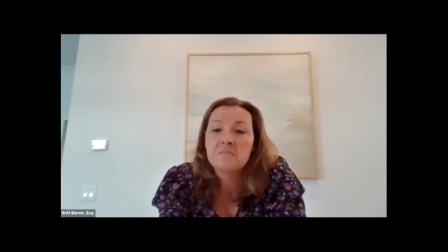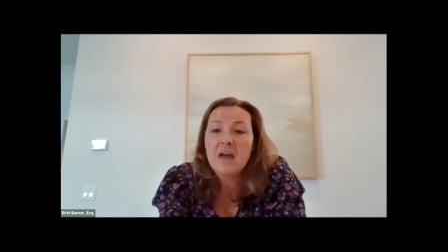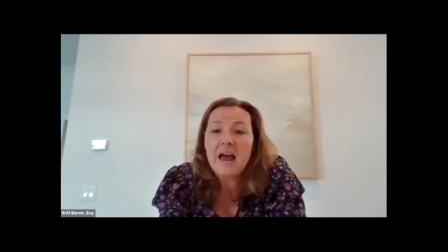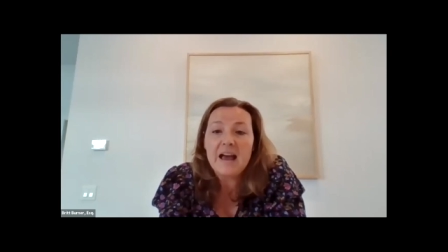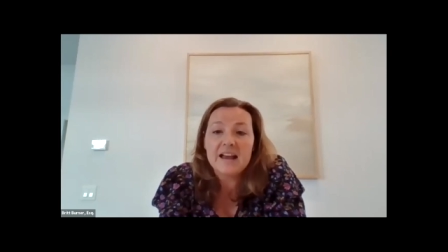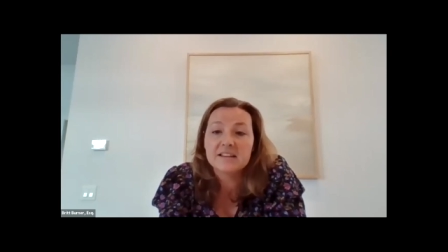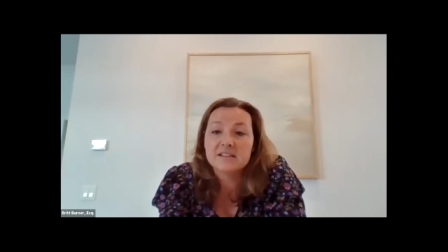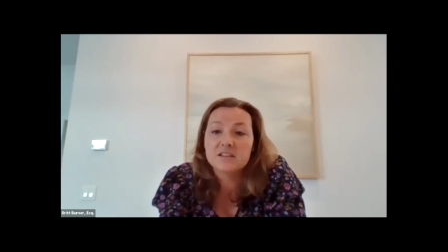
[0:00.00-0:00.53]

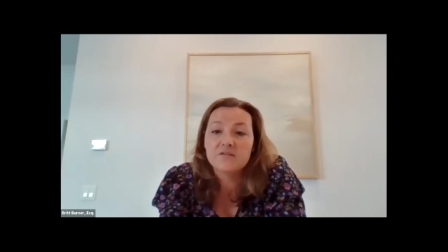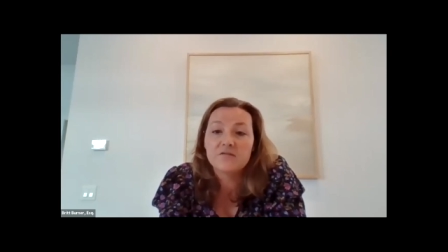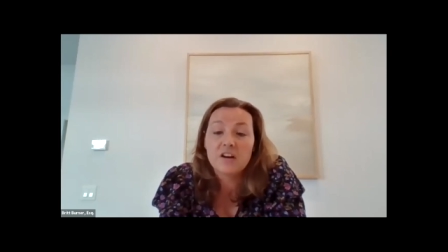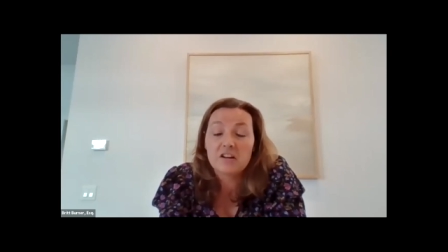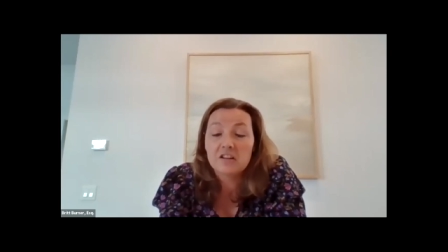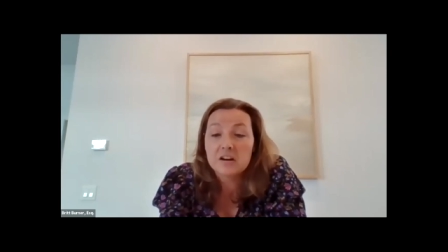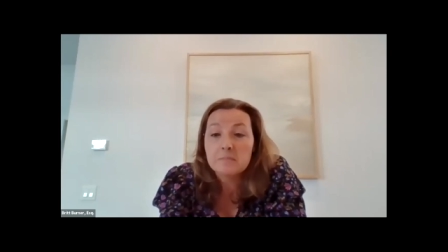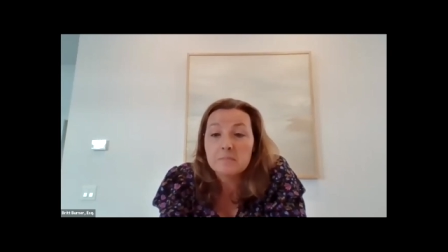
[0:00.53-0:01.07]
has
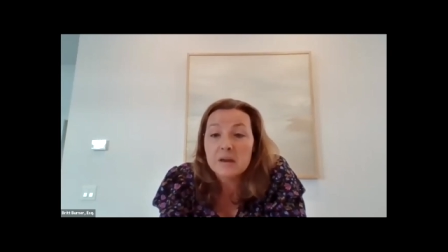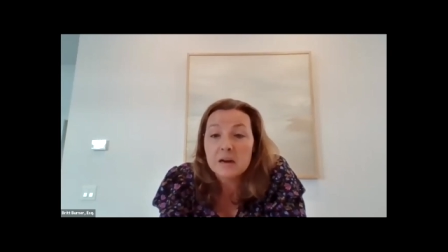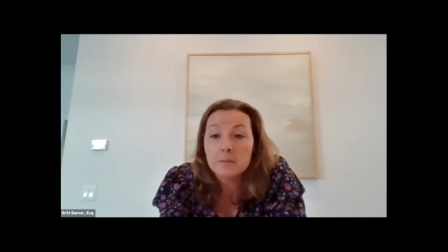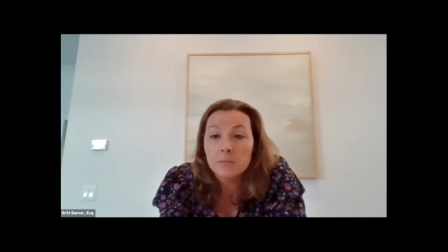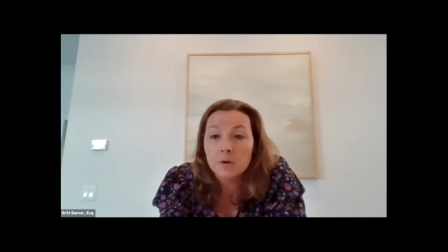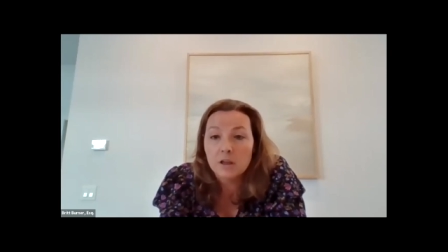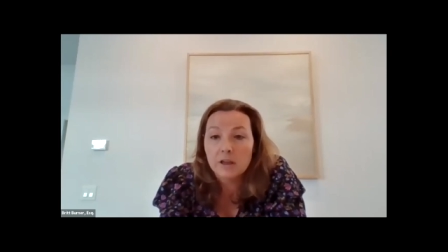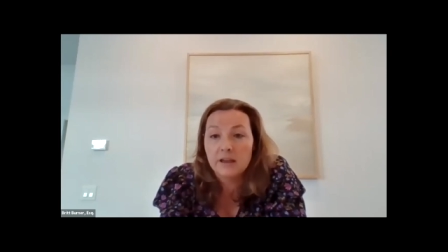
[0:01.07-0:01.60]
very
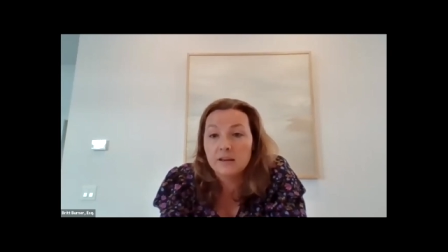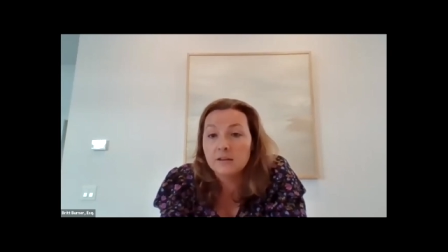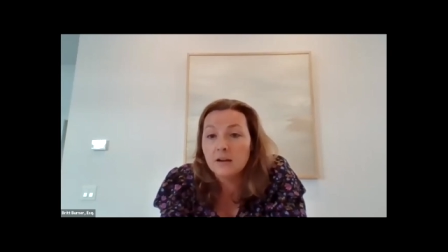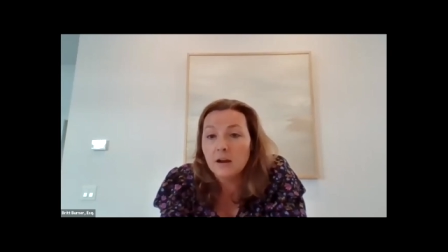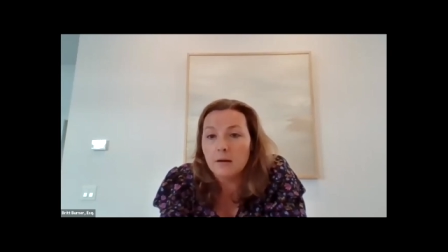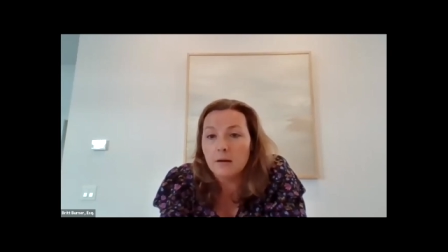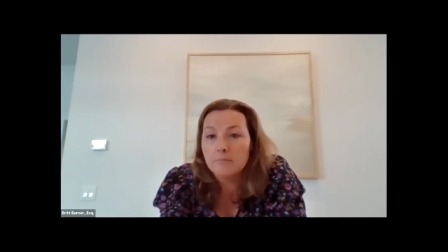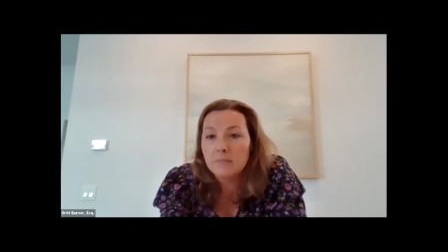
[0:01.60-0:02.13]
minimal
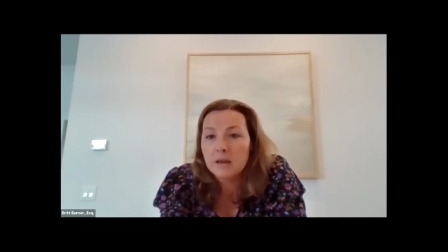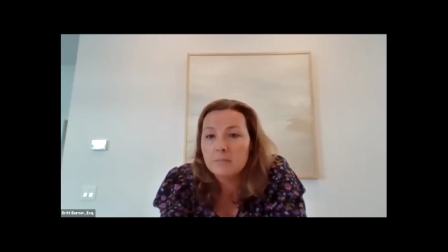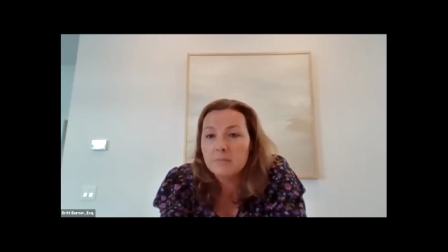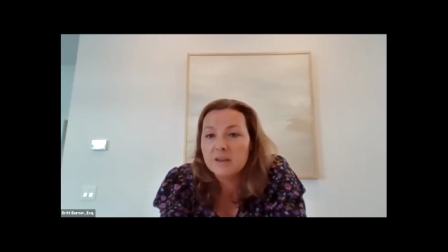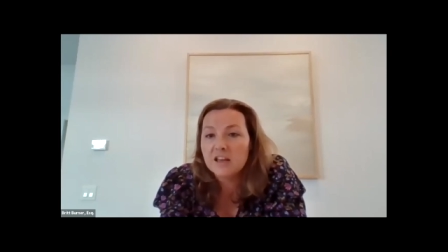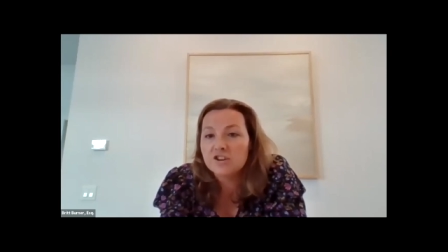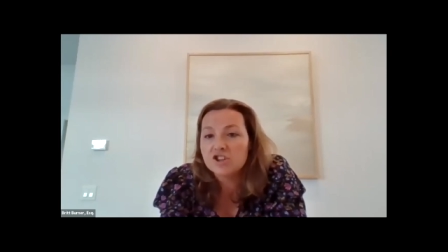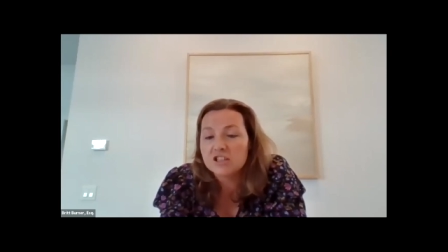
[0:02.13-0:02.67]
income, maybe
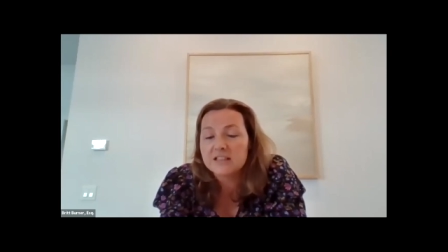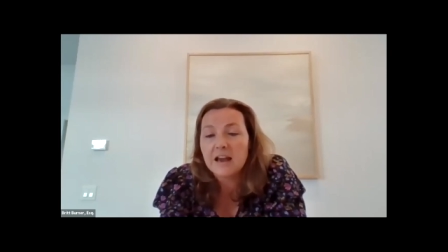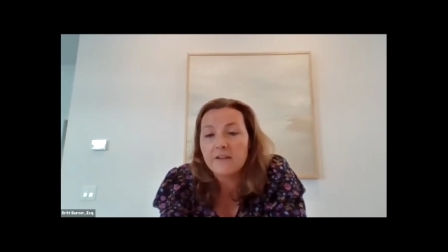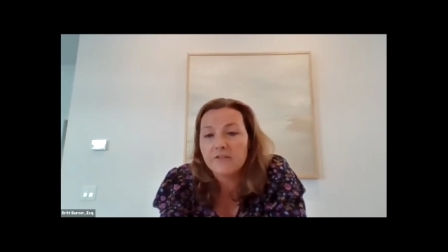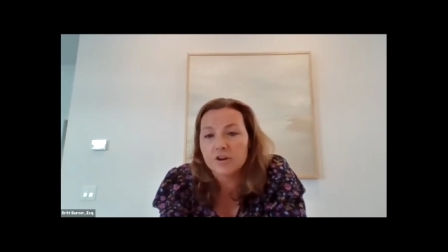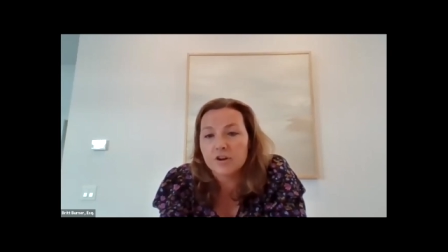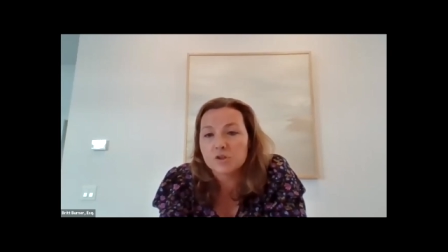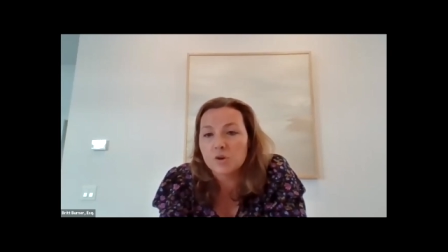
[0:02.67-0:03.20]
they just
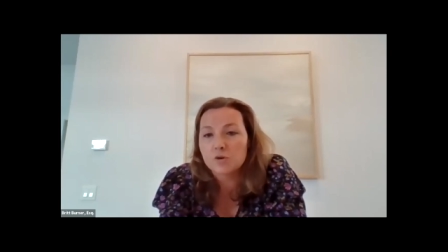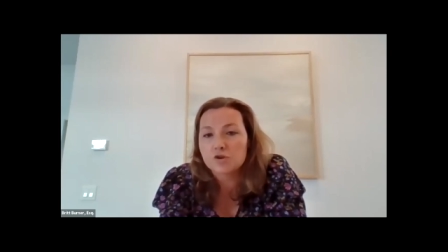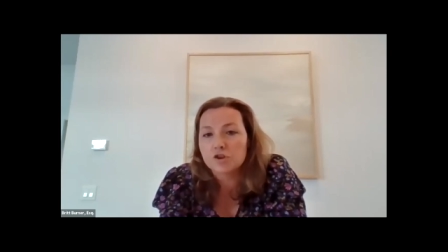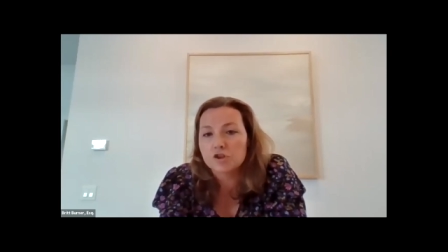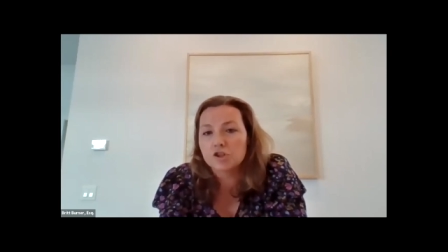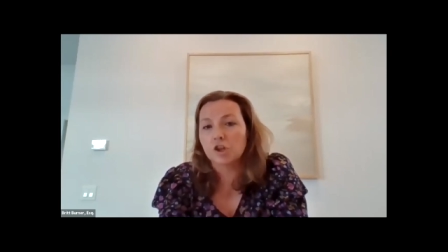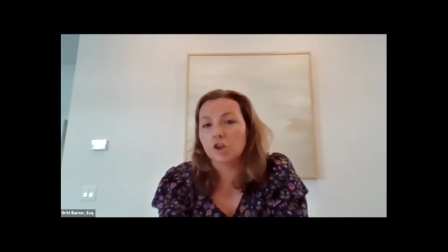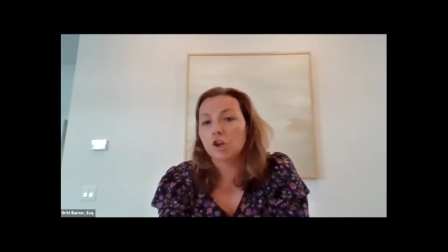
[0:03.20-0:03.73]
have their Social
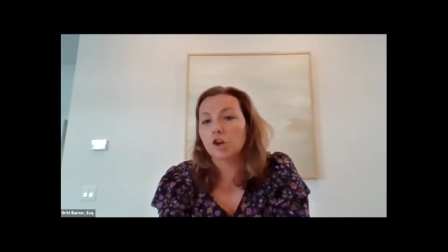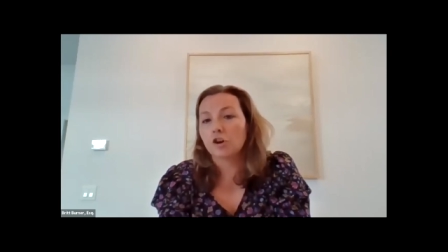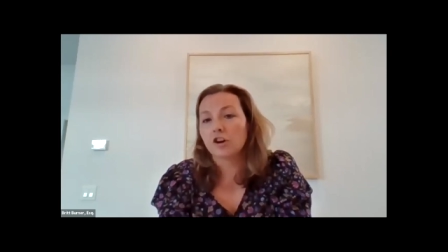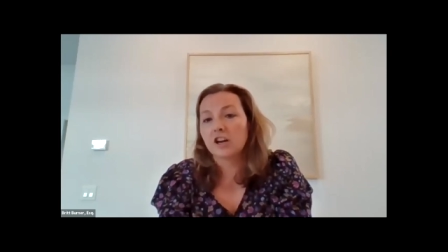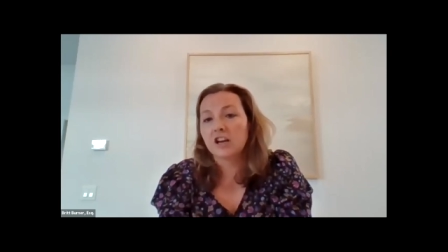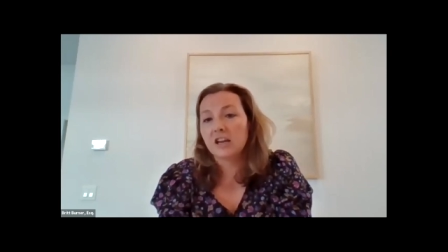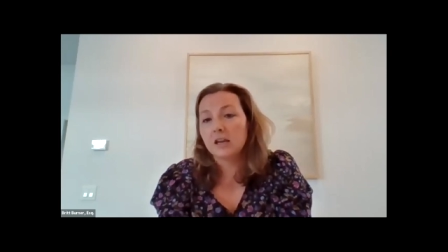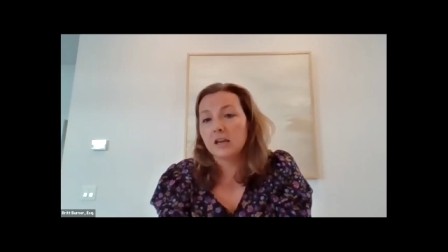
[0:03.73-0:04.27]

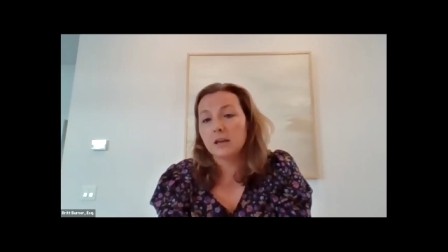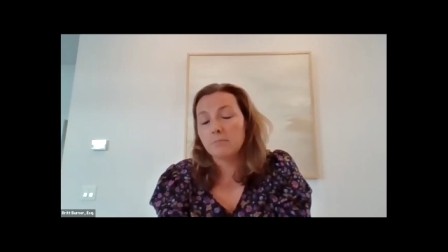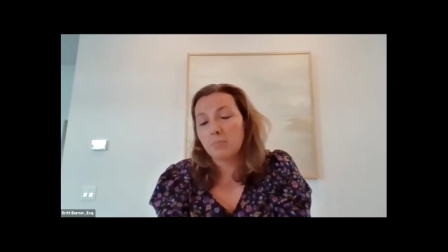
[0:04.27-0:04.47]
Security,